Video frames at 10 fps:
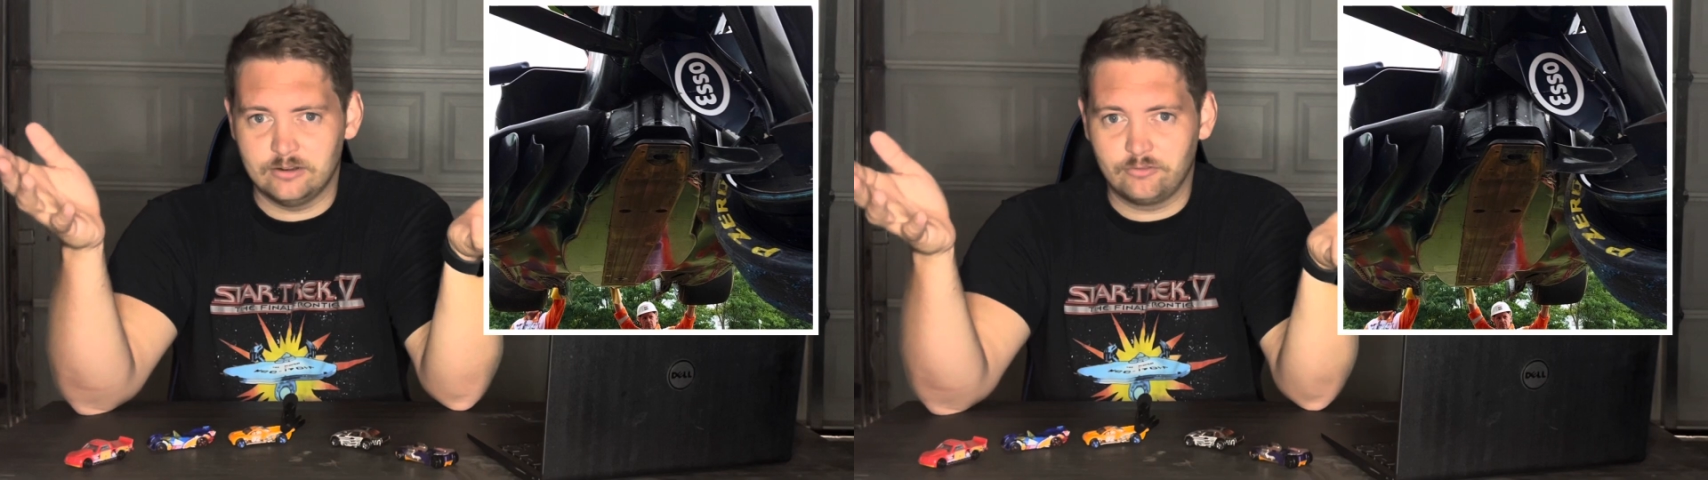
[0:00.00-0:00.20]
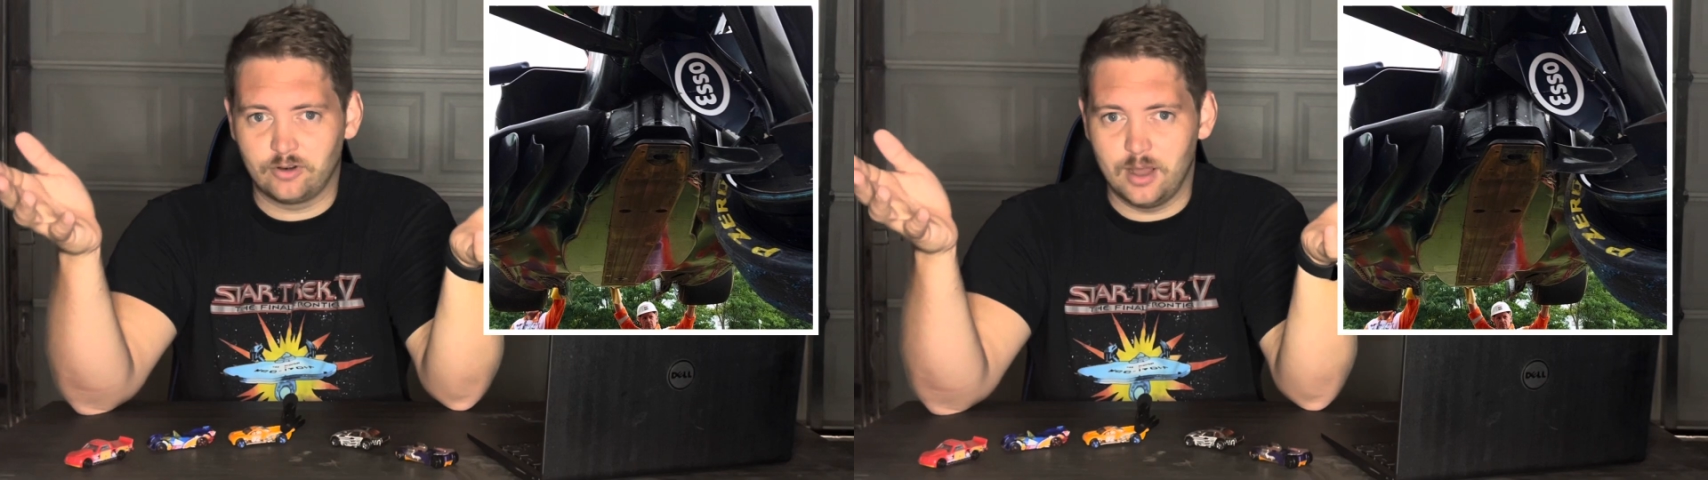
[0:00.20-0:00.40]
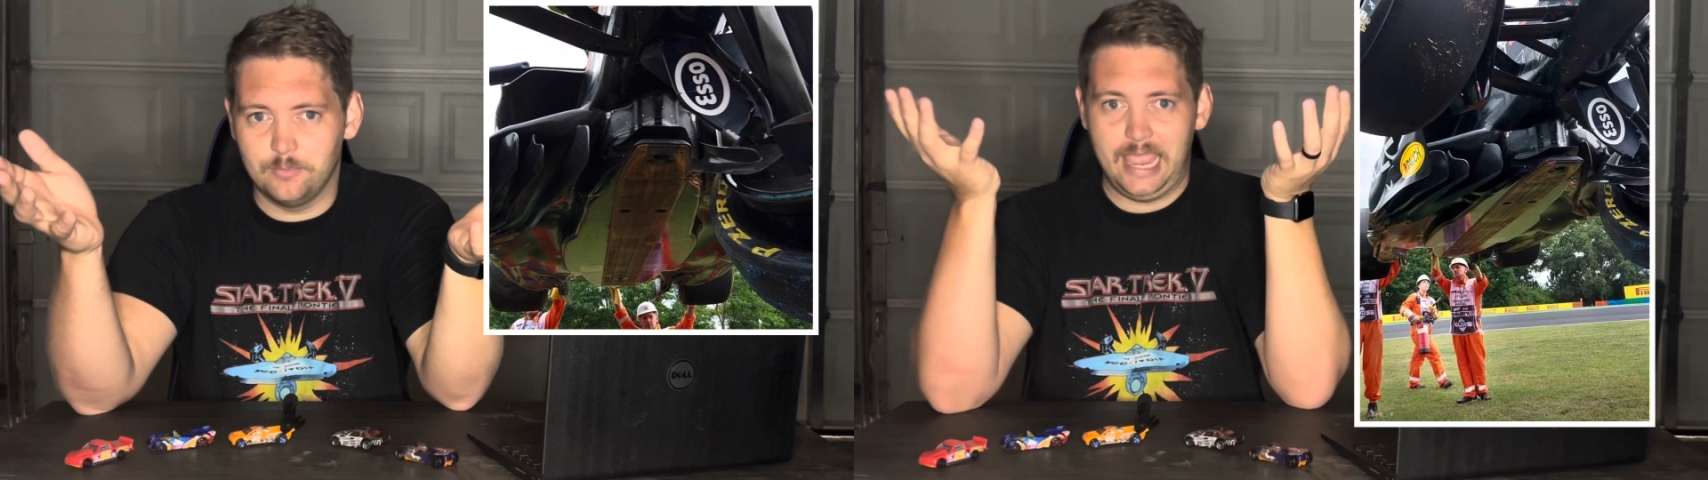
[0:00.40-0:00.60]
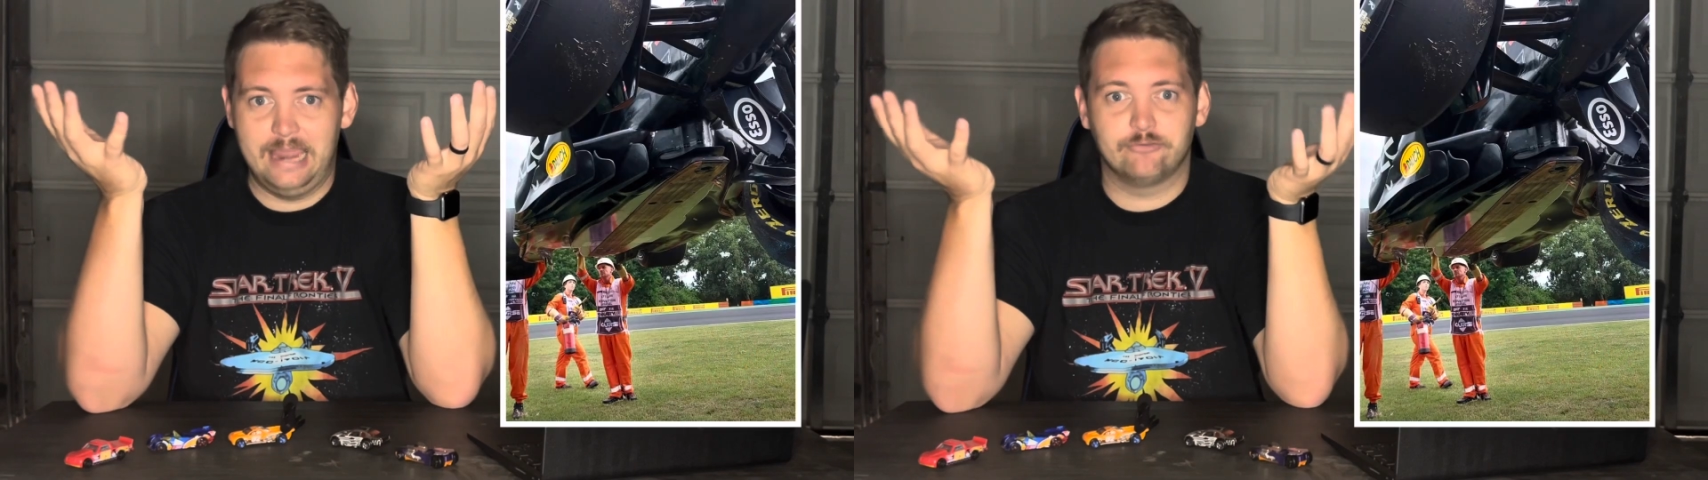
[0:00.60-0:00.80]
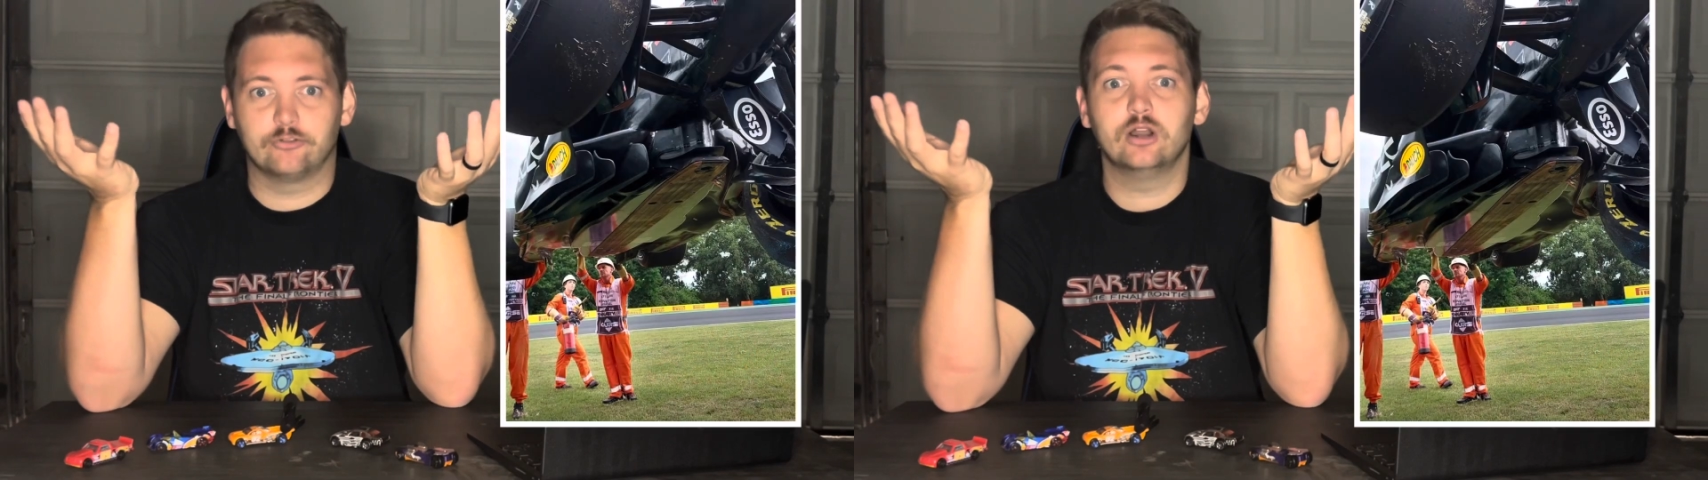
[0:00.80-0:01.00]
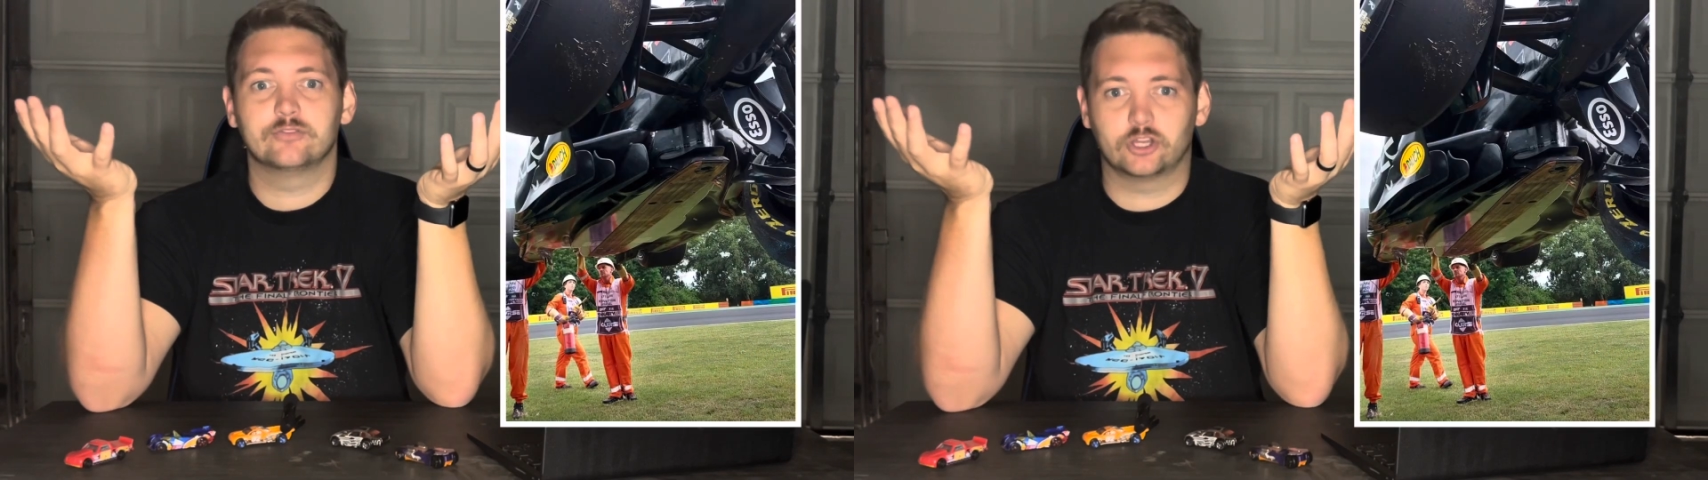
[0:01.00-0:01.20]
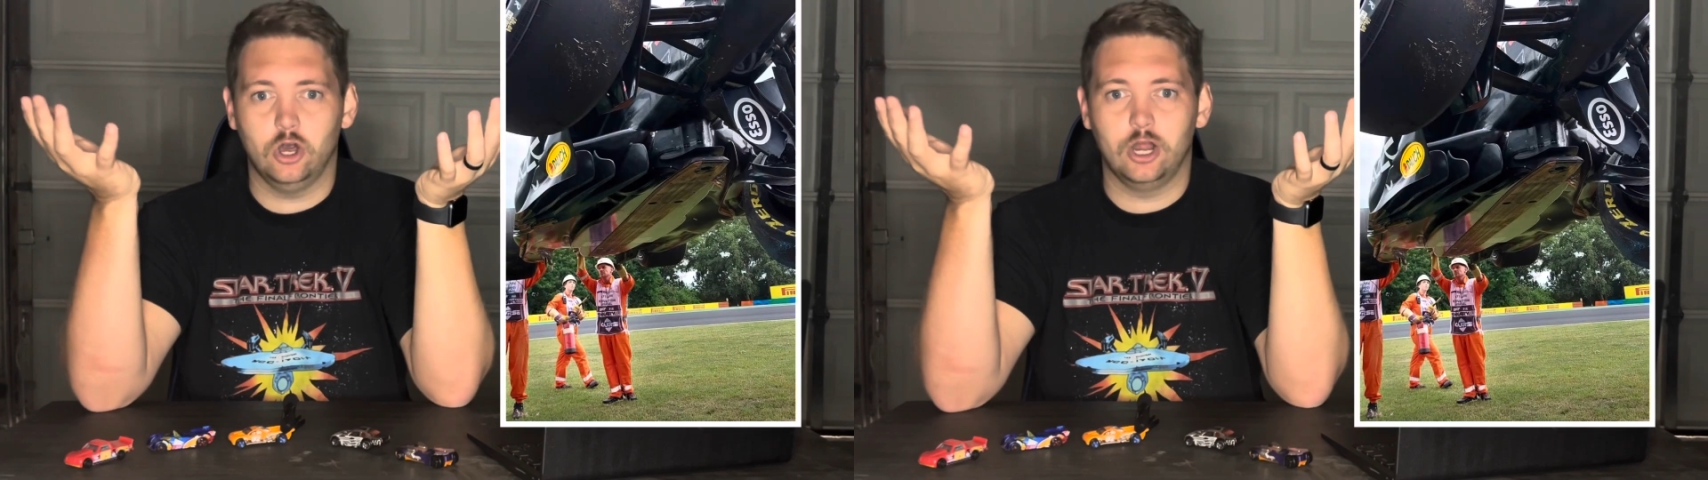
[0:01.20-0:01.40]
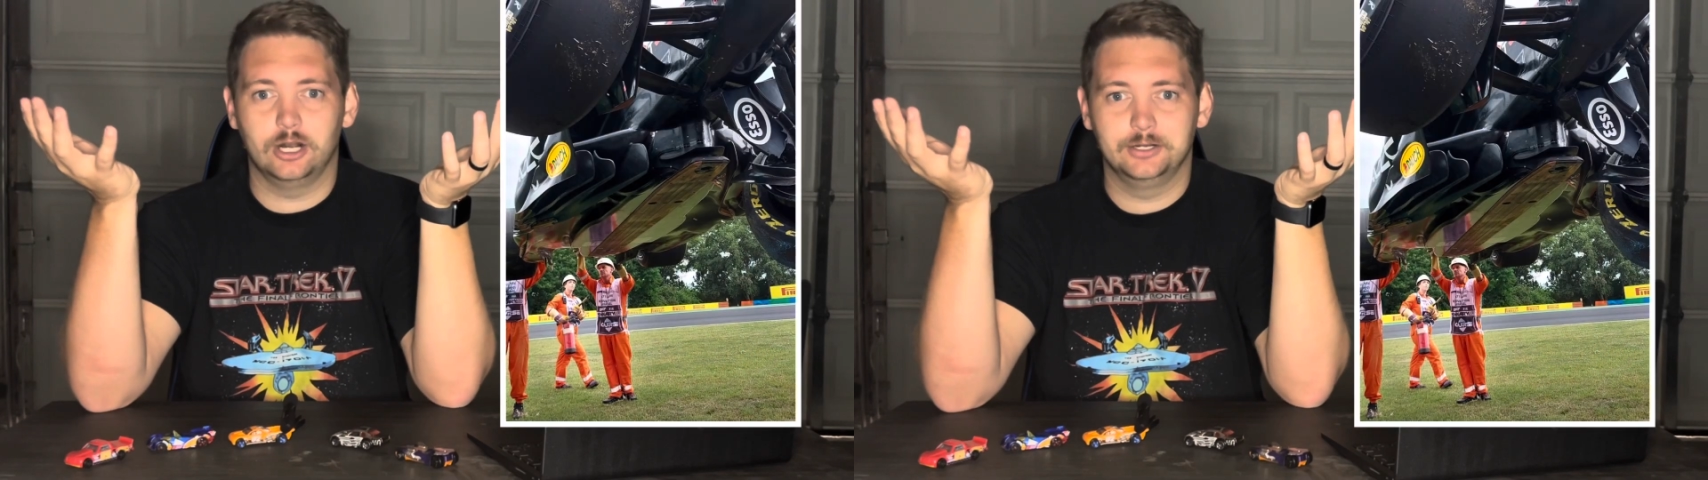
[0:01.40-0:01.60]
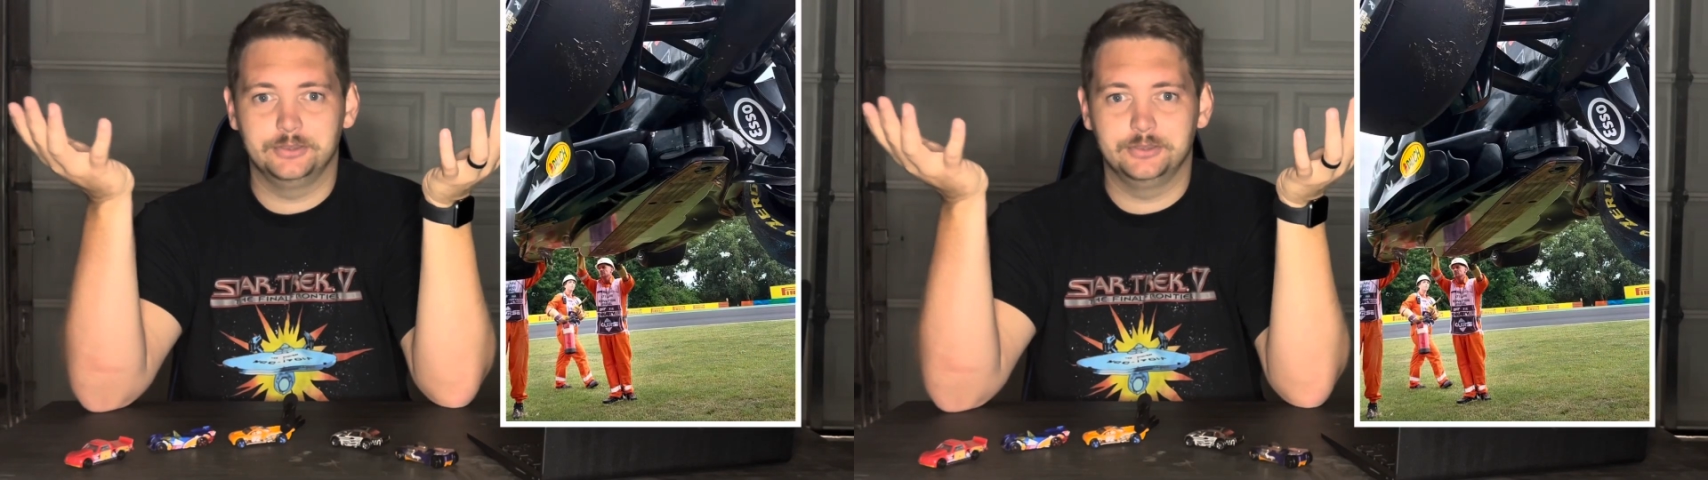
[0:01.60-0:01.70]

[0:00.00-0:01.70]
from, in front of the car.